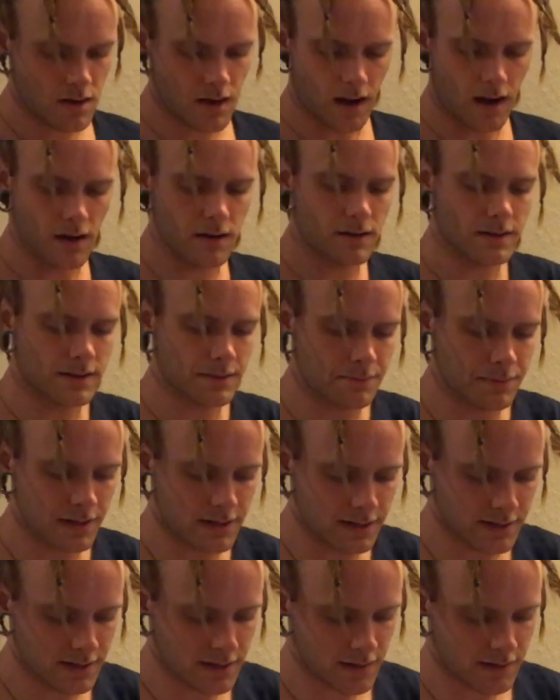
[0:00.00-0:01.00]
I already
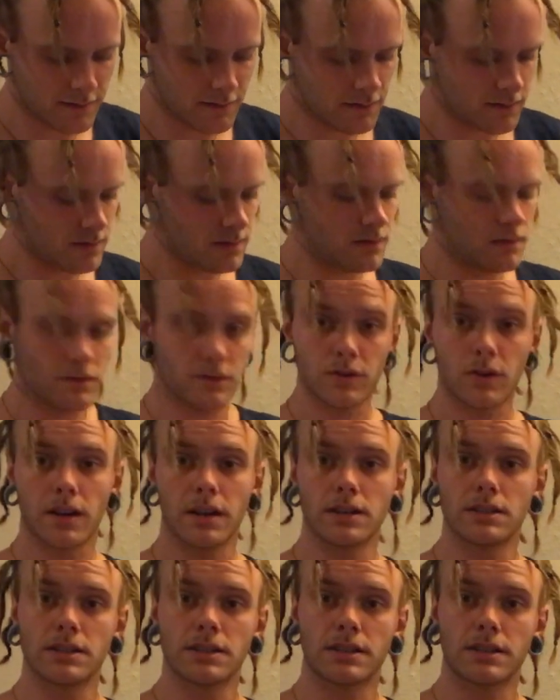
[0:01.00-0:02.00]
pinned it up, so I
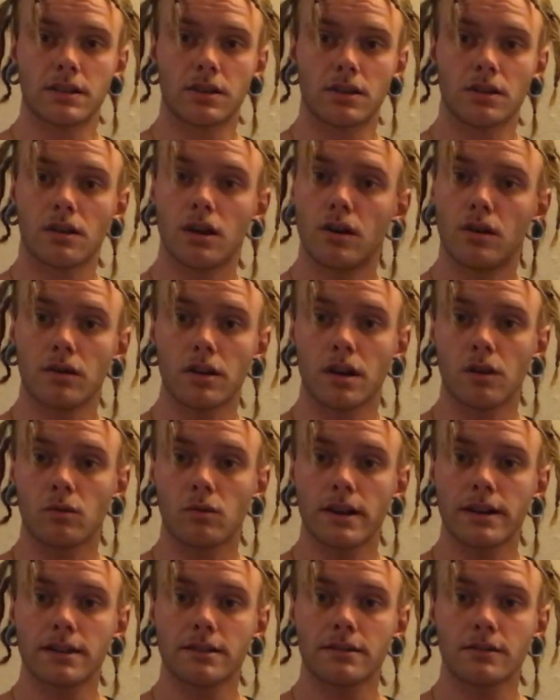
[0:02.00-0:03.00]
can just go get
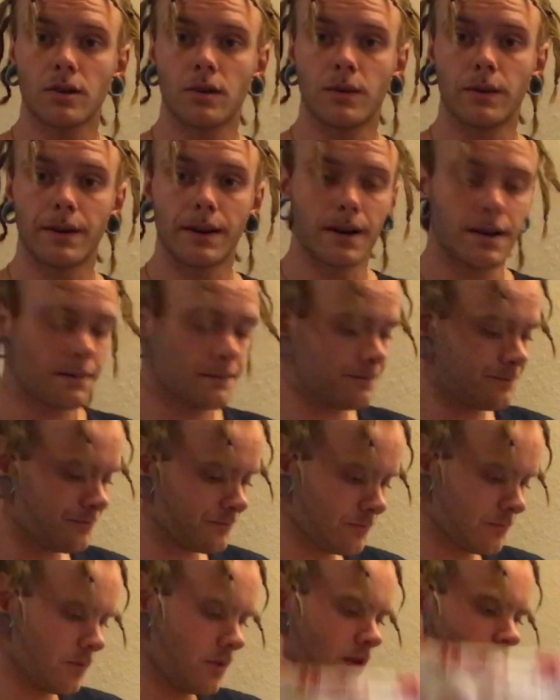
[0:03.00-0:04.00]
right to sewing now.
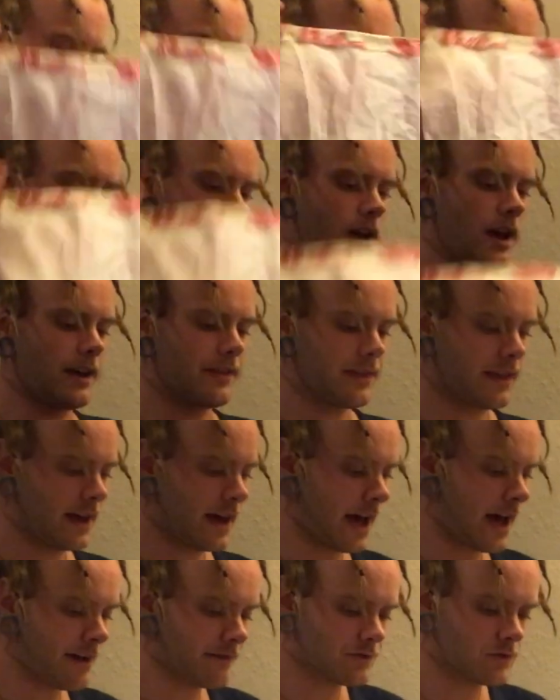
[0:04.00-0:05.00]
And
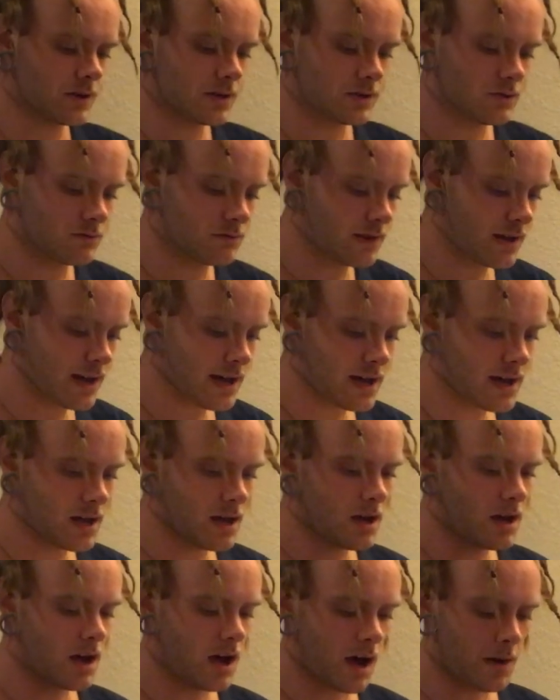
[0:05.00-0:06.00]
then after I do
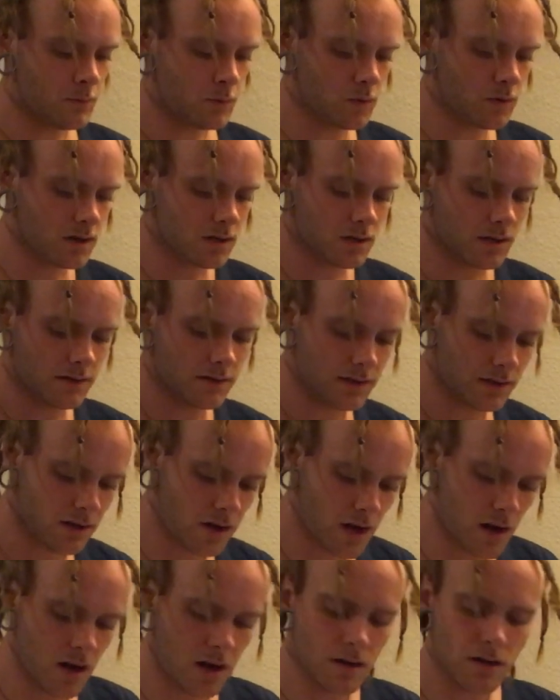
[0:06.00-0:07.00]
that, I'm going to work on the
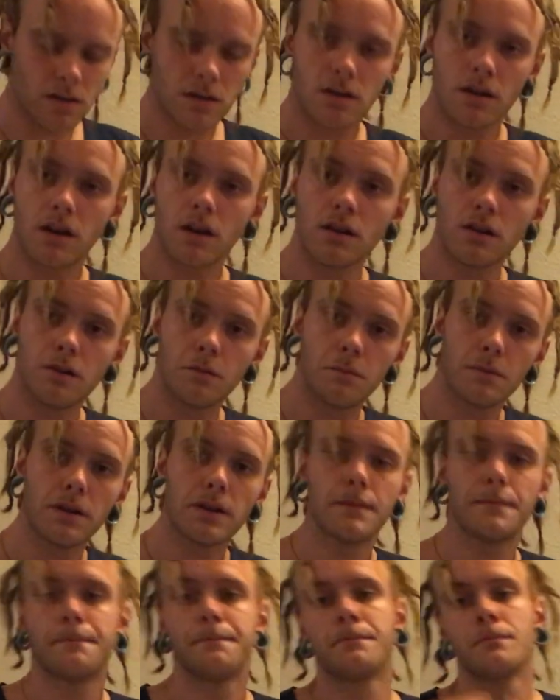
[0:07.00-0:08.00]
collar a little
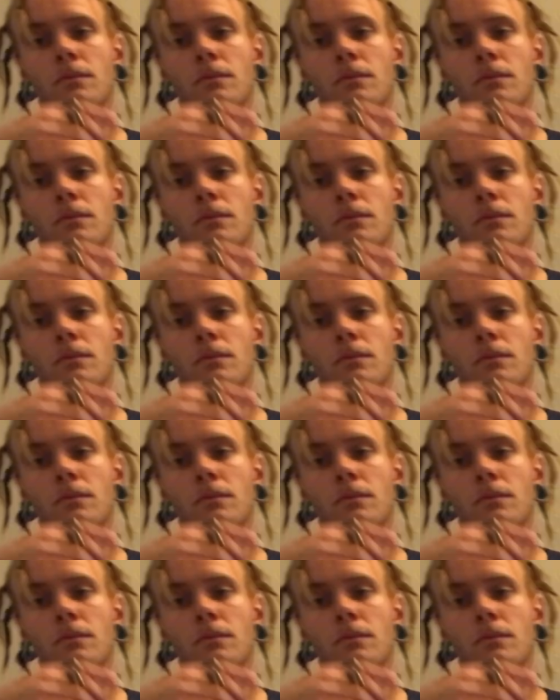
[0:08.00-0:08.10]
bit.